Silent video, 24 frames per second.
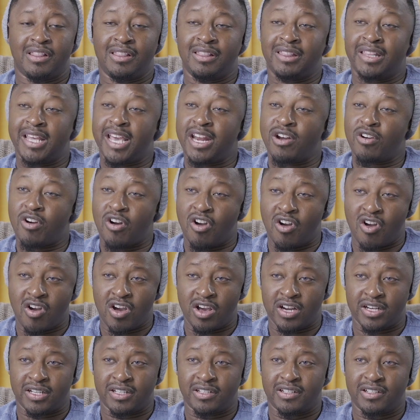Later
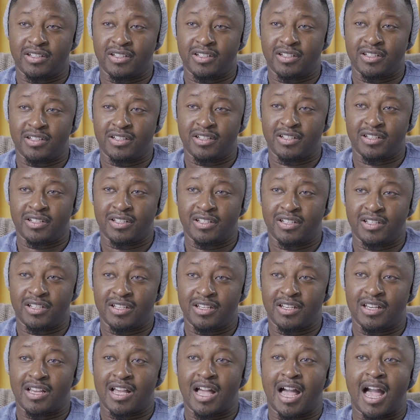on,
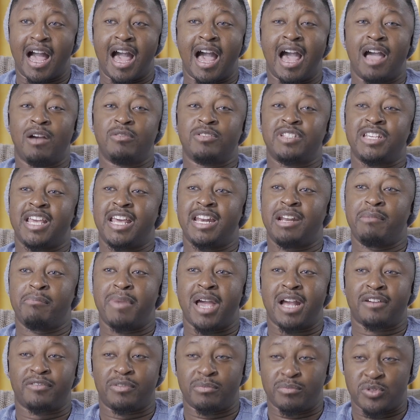I was getting
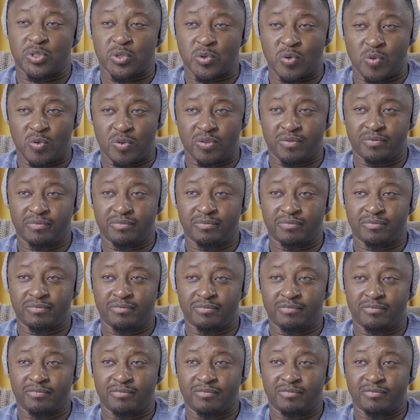back from school.
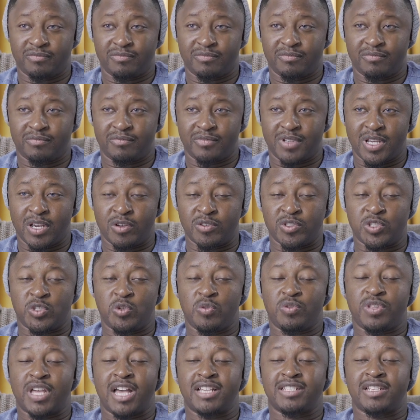It was
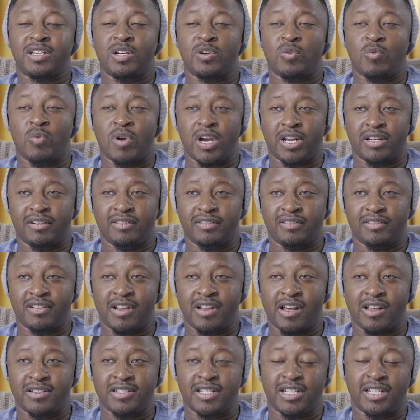2001.
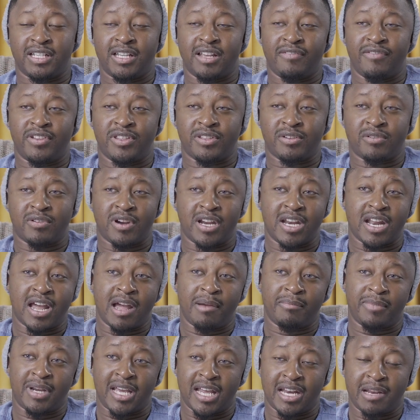I was in 11th grade.
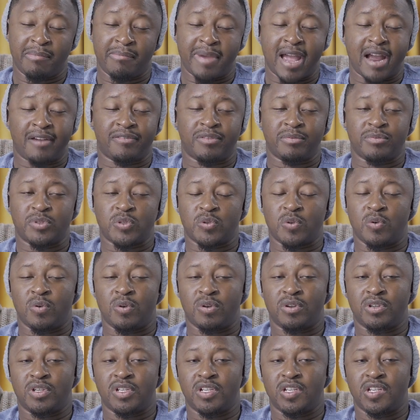I'm getting back from school.
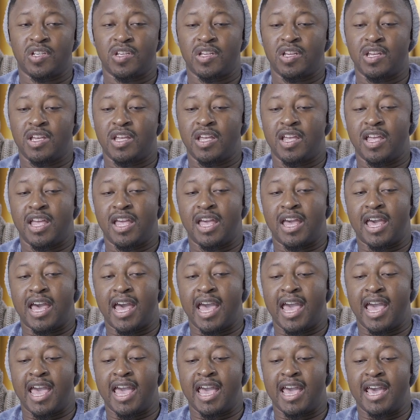
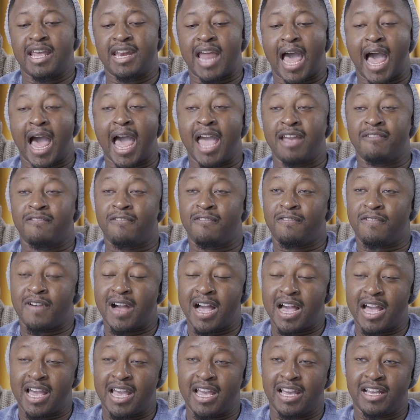And I
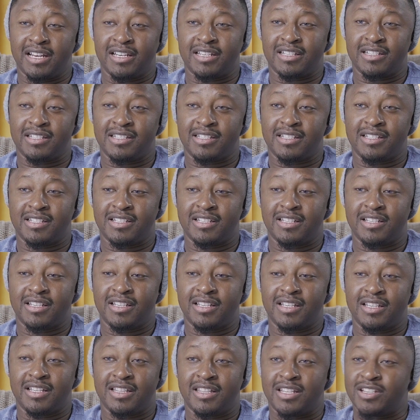find
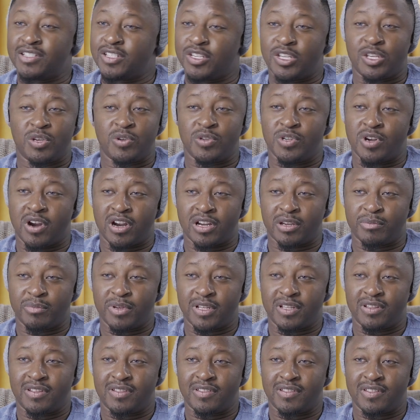there's a huge
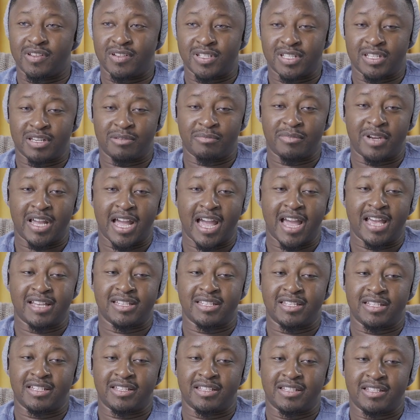argument. There's some
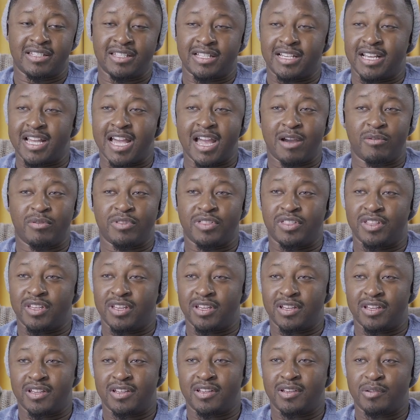guys in, there's a guy with
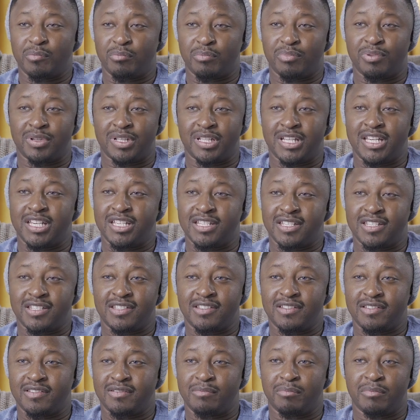the
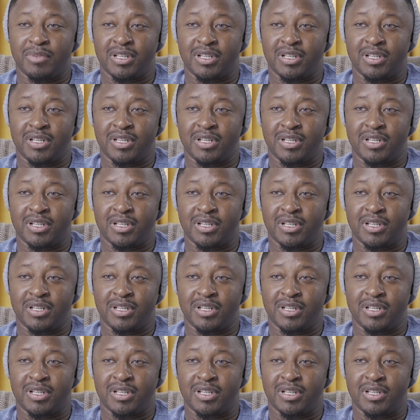police